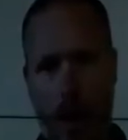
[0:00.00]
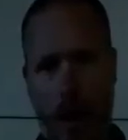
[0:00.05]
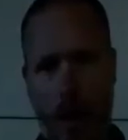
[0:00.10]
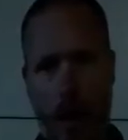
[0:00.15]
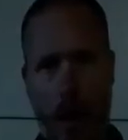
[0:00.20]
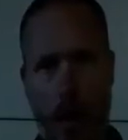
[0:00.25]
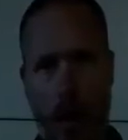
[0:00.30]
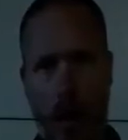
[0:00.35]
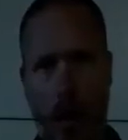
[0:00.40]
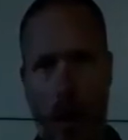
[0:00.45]

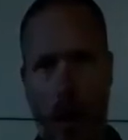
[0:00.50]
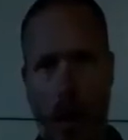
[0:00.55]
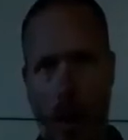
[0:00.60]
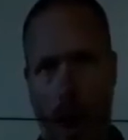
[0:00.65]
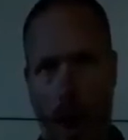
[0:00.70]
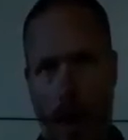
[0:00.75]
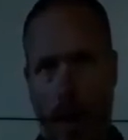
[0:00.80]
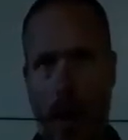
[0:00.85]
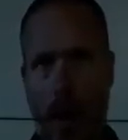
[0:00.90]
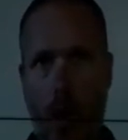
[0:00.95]
to
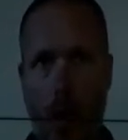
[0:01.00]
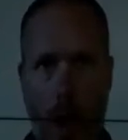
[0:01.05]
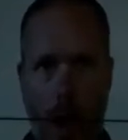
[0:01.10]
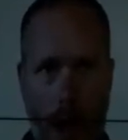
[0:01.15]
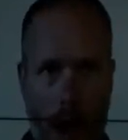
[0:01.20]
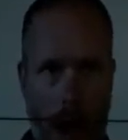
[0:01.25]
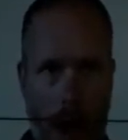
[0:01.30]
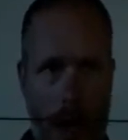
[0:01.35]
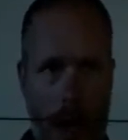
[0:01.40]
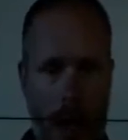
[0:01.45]
quite
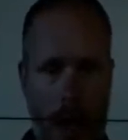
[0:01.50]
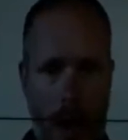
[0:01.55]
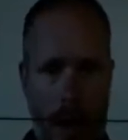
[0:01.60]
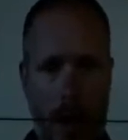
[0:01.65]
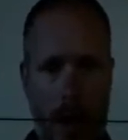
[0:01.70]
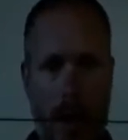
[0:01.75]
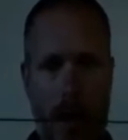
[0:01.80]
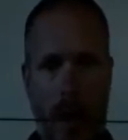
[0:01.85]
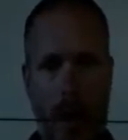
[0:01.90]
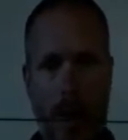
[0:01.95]
quickly
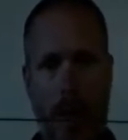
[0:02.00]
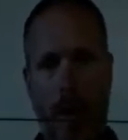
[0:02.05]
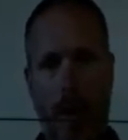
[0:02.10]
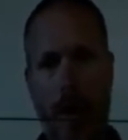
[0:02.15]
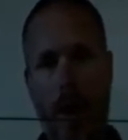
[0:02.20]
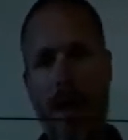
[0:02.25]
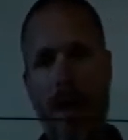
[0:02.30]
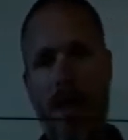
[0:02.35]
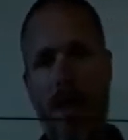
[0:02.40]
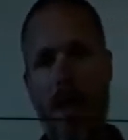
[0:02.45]

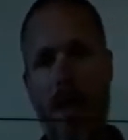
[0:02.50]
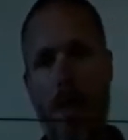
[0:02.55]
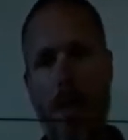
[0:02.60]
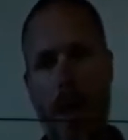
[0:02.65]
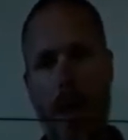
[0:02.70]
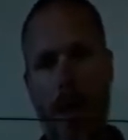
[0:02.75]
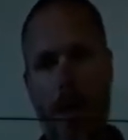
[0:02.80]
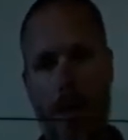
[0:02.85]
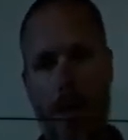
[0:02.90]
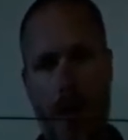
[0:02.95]

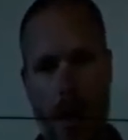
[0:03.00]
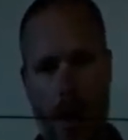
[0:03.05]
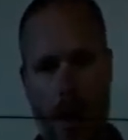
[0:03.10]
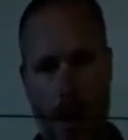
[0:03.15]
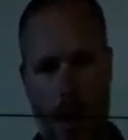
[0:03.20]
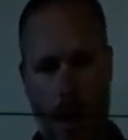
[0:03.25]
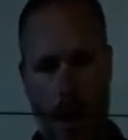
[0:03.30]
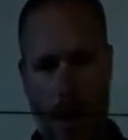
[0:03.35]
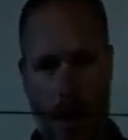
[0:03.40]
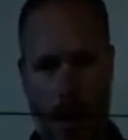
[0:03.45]
estimate
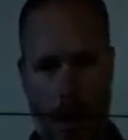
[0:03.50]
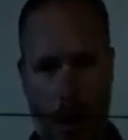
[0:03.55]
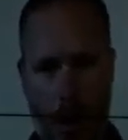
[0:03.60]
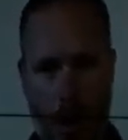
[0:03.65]
the